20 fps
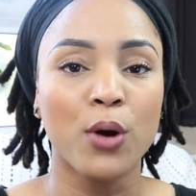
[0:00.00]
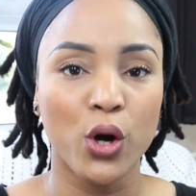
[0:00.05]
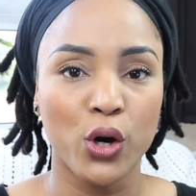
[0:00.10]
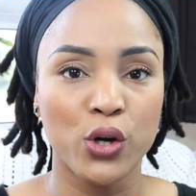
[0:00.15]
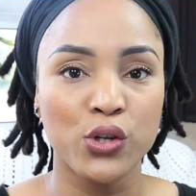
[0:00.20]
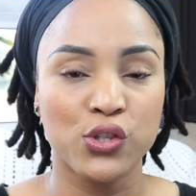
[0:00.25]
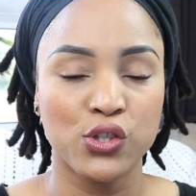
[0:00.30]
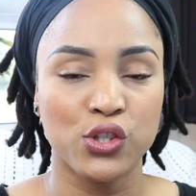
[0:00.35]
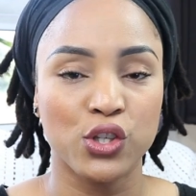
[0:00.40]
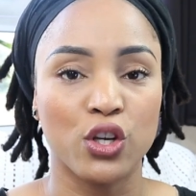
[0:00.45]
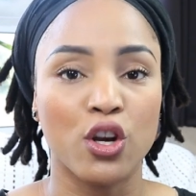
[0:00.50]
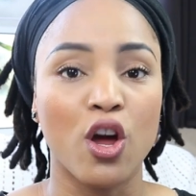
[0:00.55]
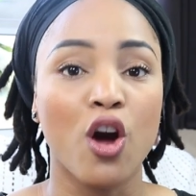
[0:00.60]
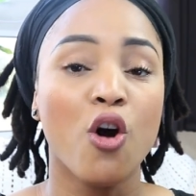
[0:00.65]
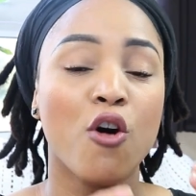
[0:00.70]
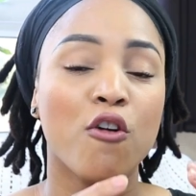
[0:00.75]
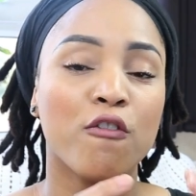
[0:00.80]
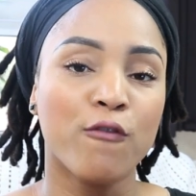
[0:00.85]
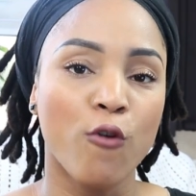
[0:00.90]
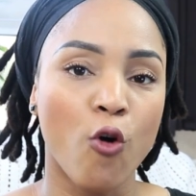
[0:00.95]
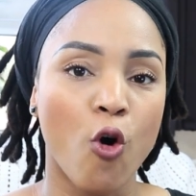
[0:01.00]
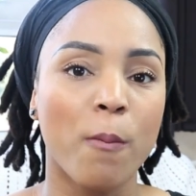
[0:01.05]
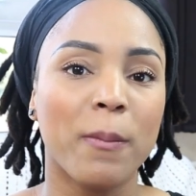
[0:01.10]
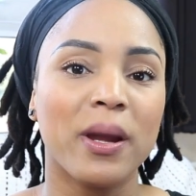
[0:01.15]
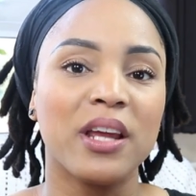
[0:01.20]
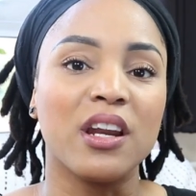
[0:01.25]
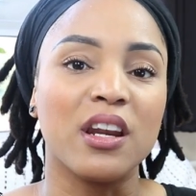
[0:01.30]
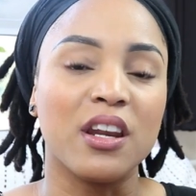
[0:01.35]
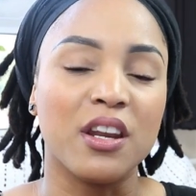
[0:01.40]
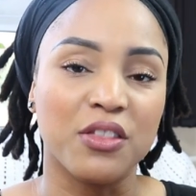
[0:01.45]
person
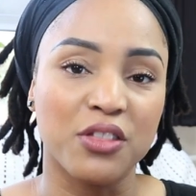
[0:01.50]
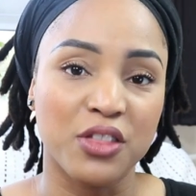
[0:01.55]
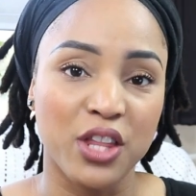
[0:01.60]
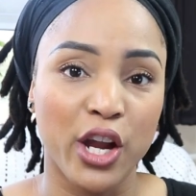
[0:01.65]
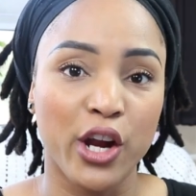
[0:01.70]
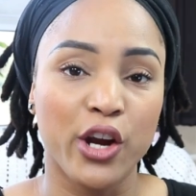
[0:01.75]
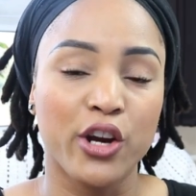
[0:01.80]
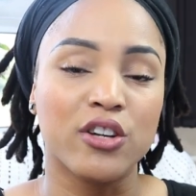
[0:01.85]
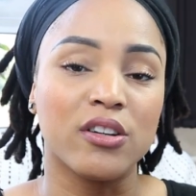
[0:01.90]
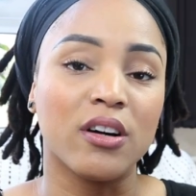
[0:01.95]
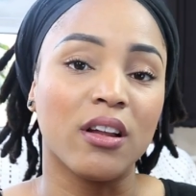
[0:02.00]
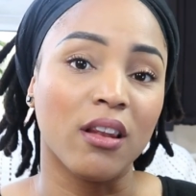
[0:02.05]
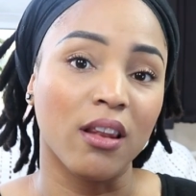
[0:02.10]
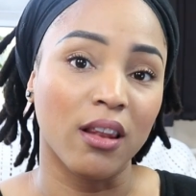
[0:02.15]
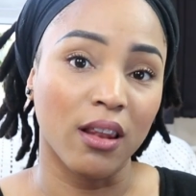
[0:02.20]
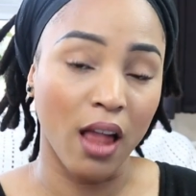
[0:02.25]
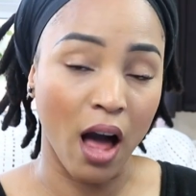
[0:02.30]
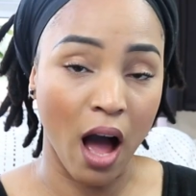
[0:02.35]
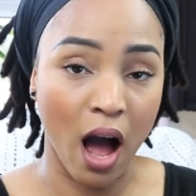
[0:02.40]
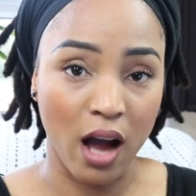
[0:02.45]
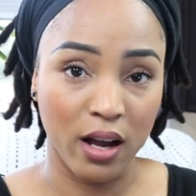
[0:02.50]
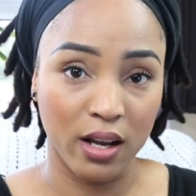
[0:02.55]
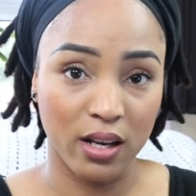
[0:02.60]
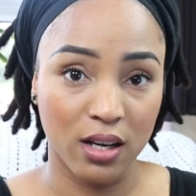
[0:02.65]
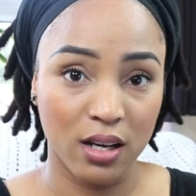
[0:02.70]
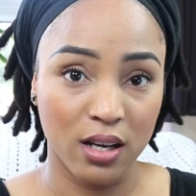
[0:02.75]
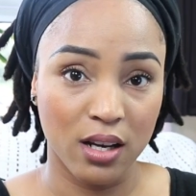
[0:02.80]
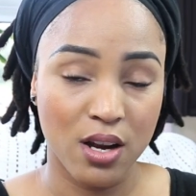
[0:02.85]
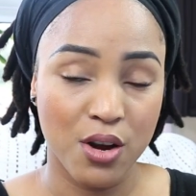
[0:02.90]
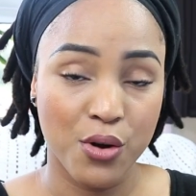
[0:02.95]
forming their
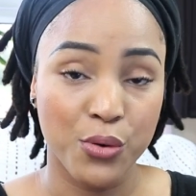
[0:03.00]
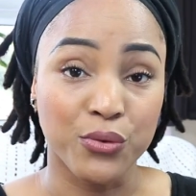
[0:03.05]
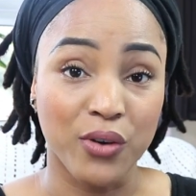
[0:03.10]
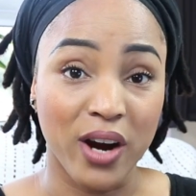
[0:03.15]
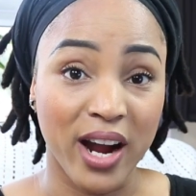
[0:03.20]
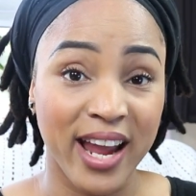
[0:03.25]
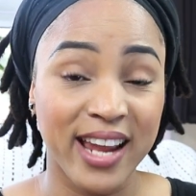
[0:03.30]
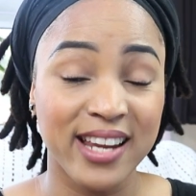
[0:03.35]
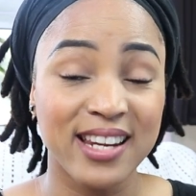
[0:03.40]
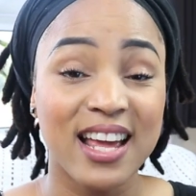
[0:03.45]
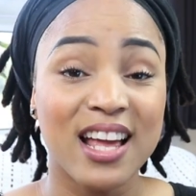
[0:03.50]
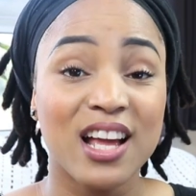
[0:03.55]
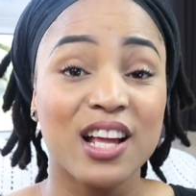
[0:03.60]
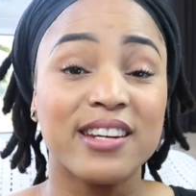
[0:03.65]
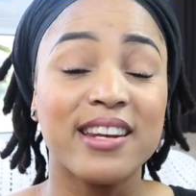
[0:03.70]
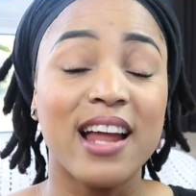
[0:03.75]
lock, right?